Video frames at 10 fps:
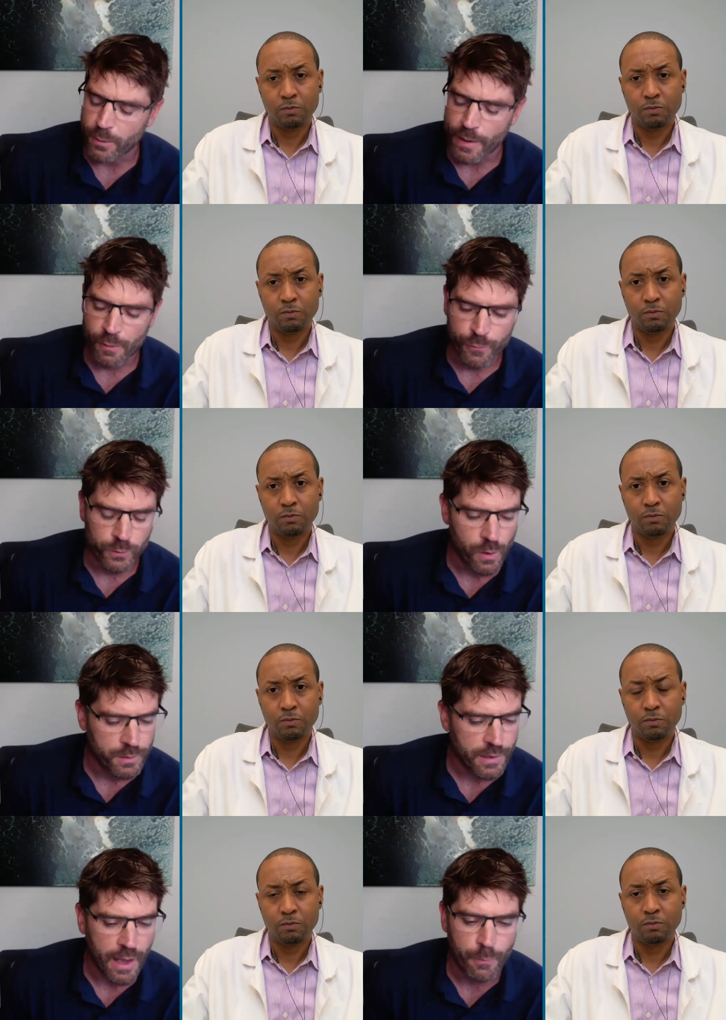Speaker 1: around for a
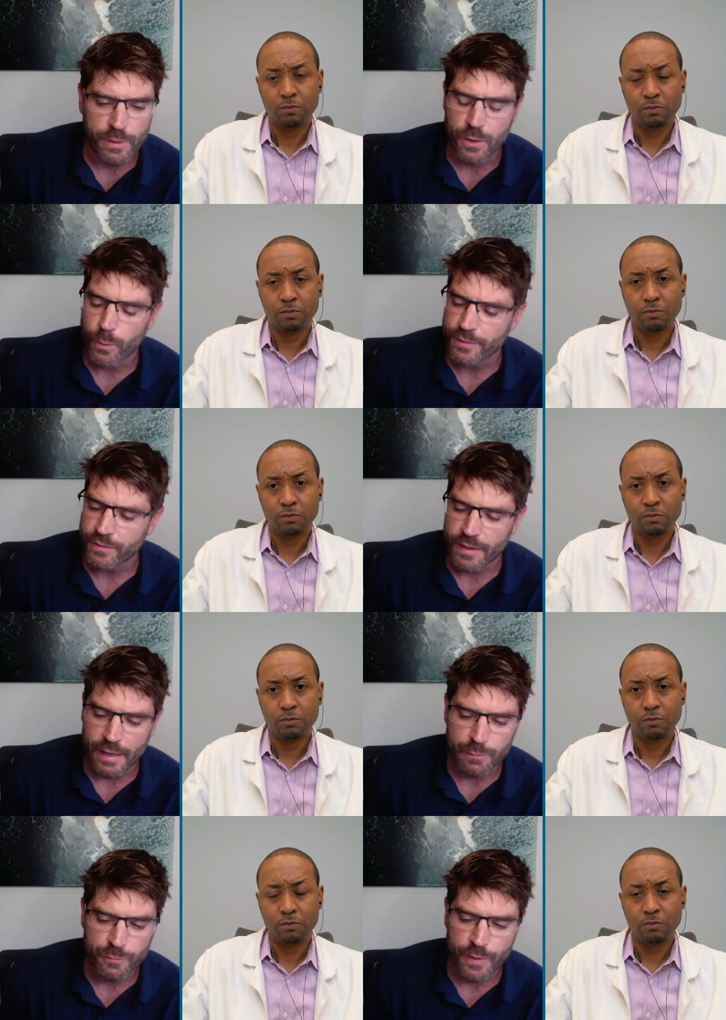long time we know it's
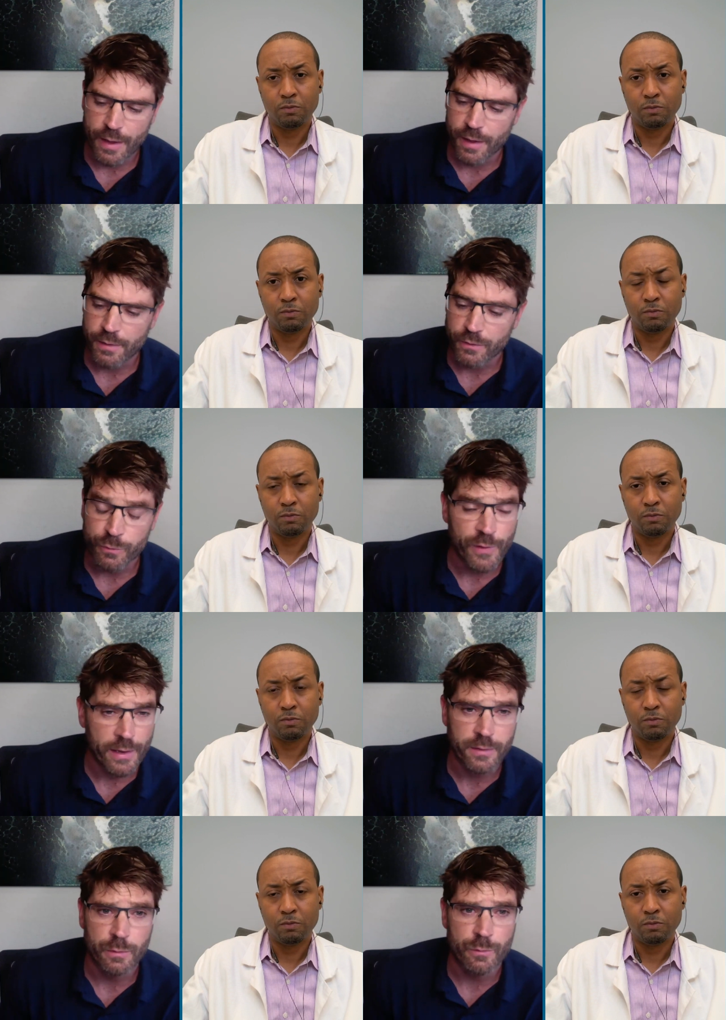safe and it's
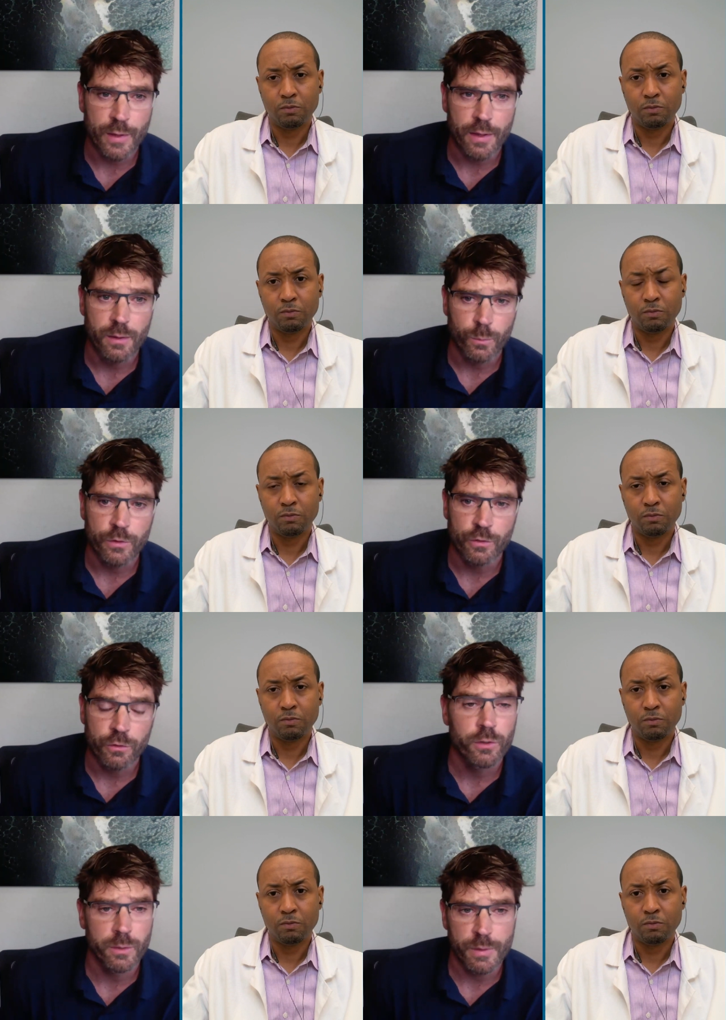effective and we should
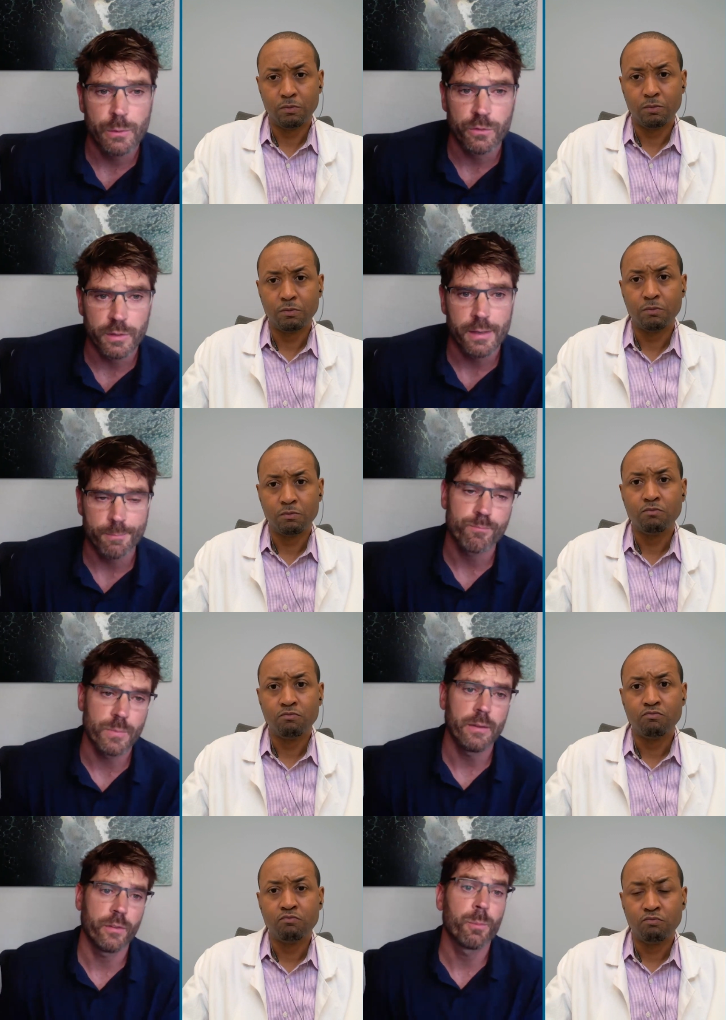certainly be using it
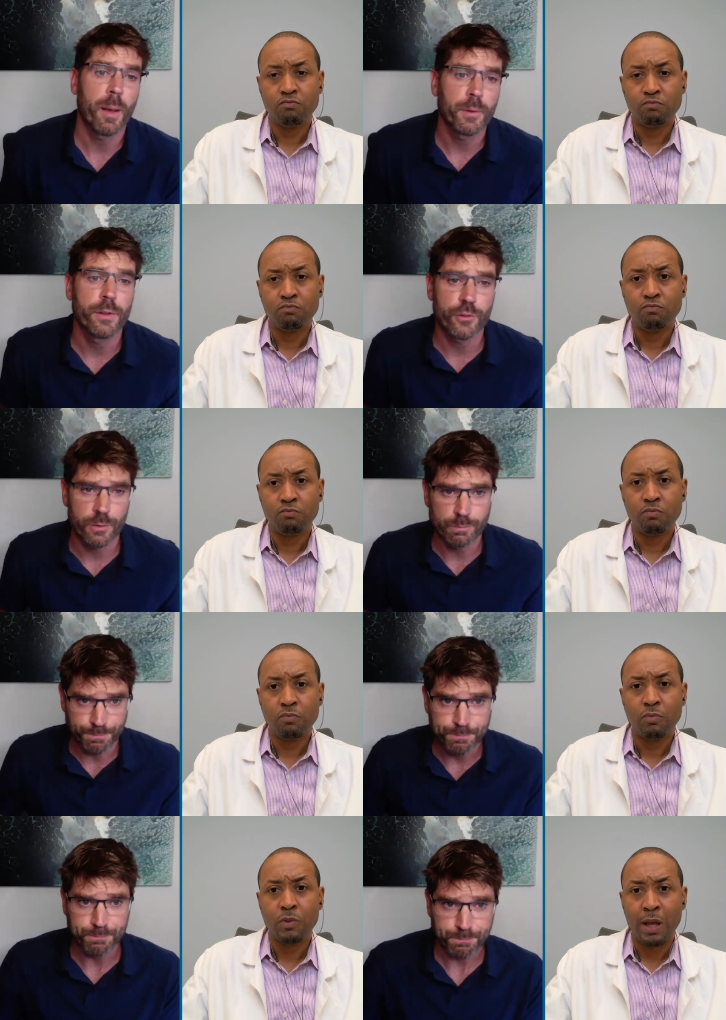in this population
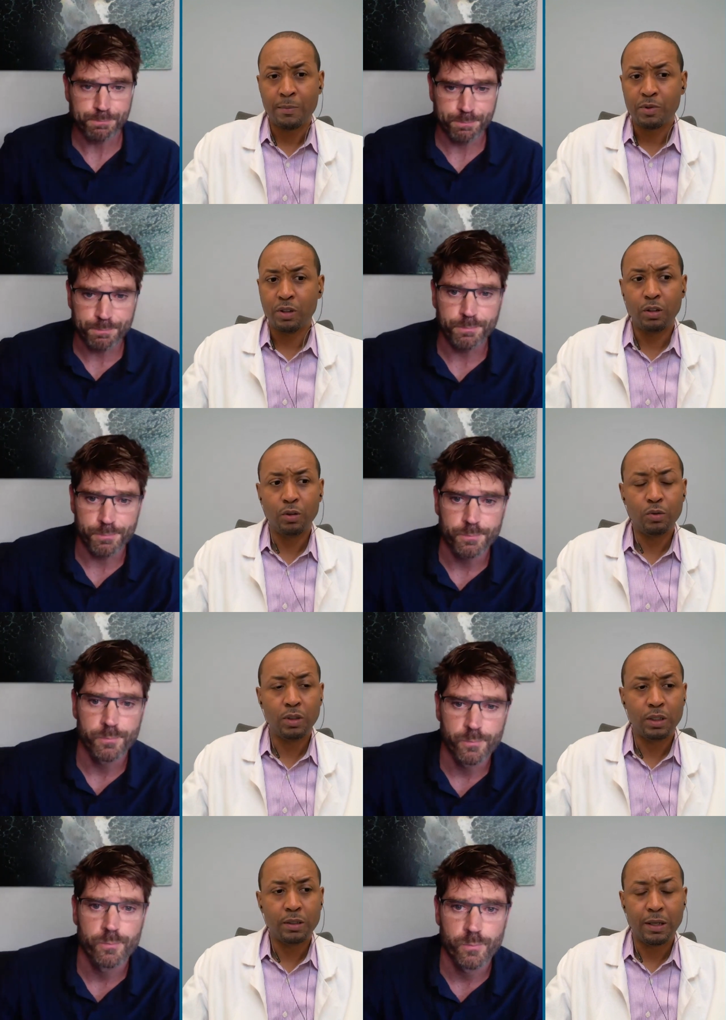
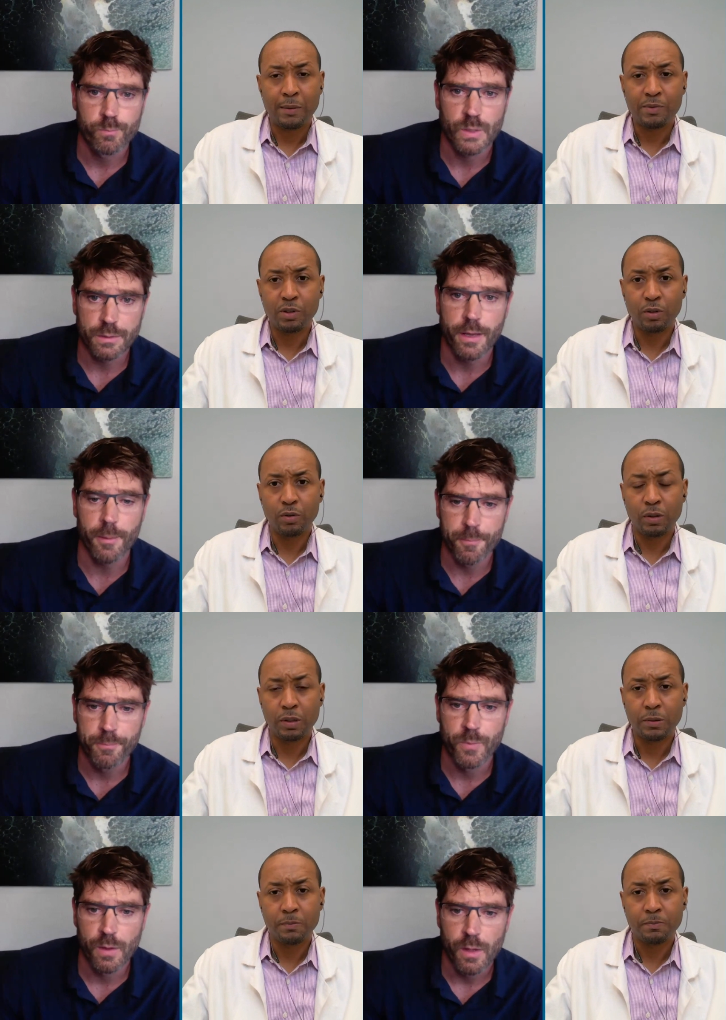
Speaker 2: absolutely absolutely yeah.
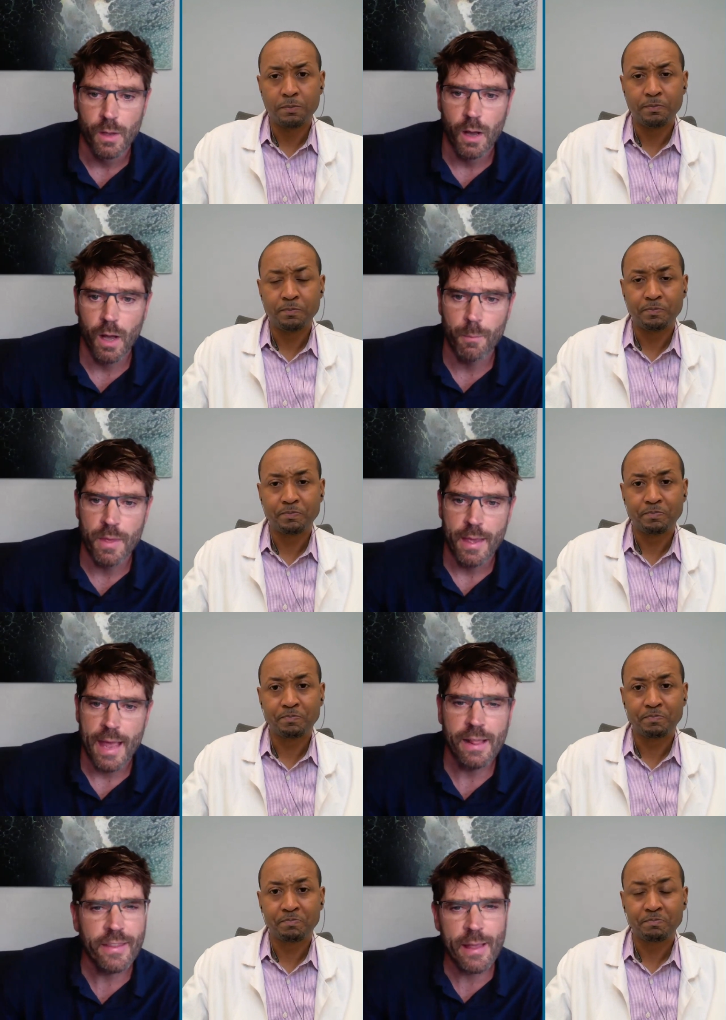
Speaker 1: um,
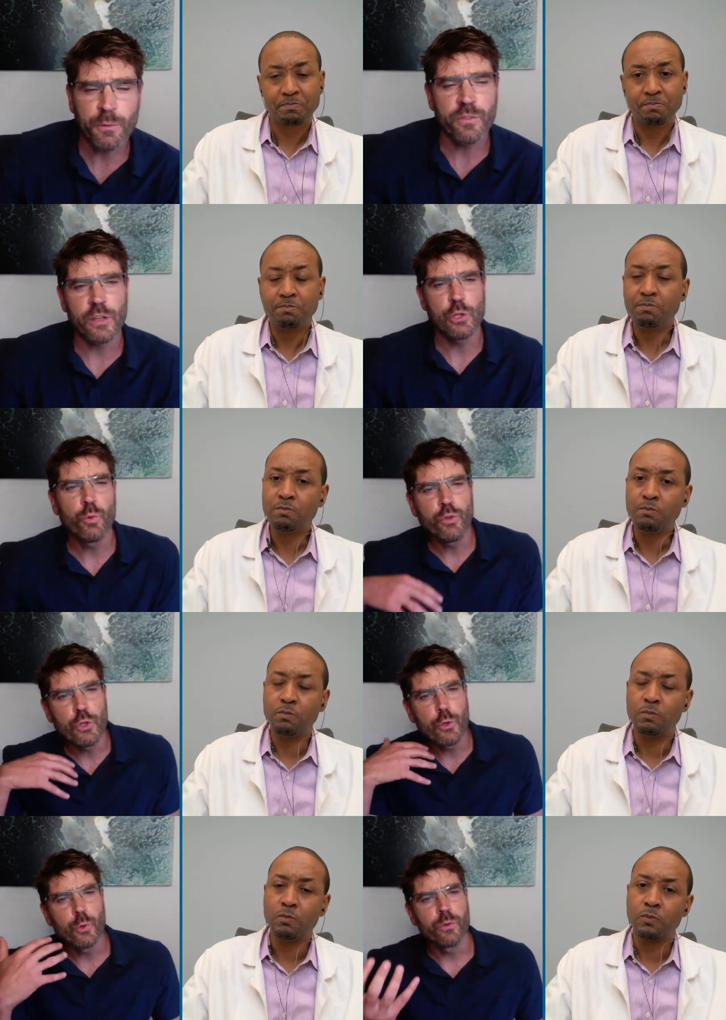anything else that you
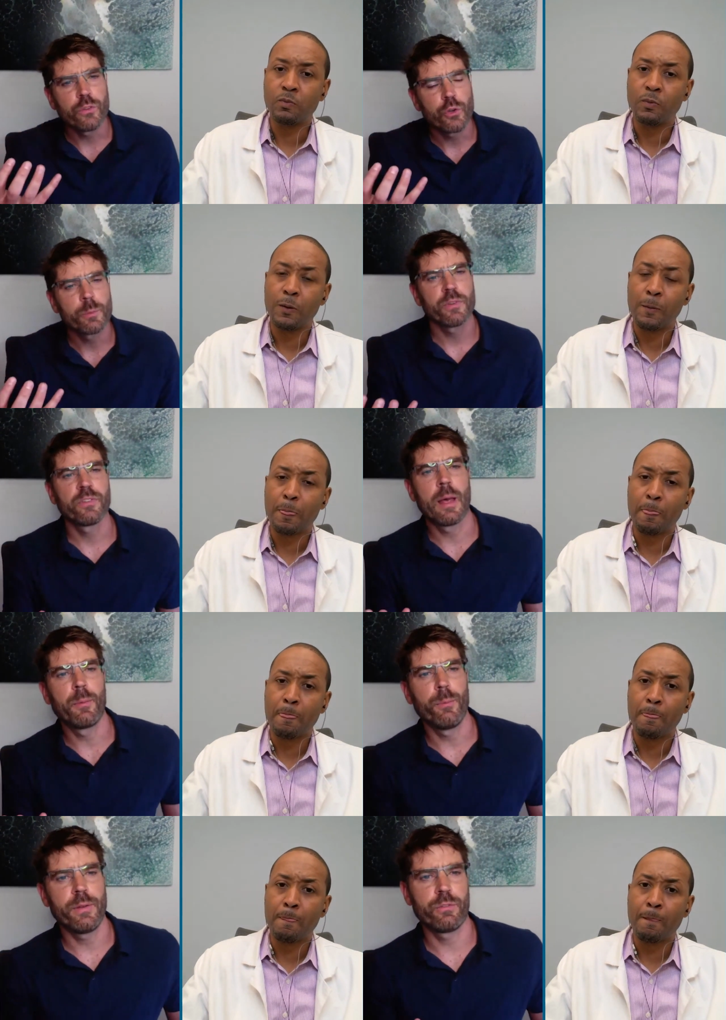use in terms of
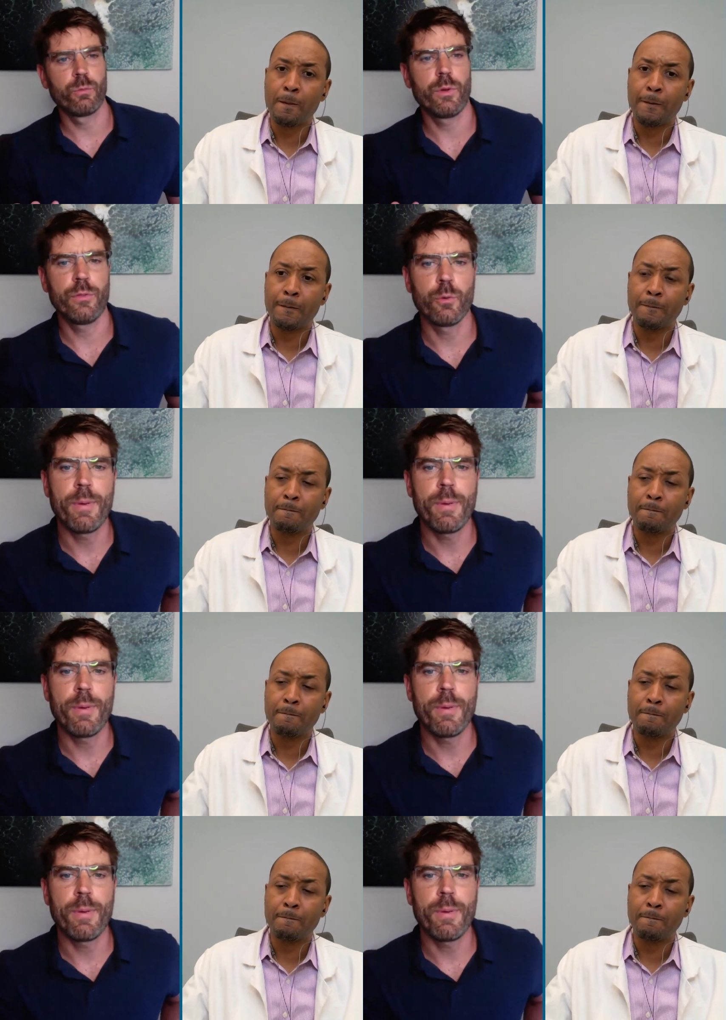supplements with your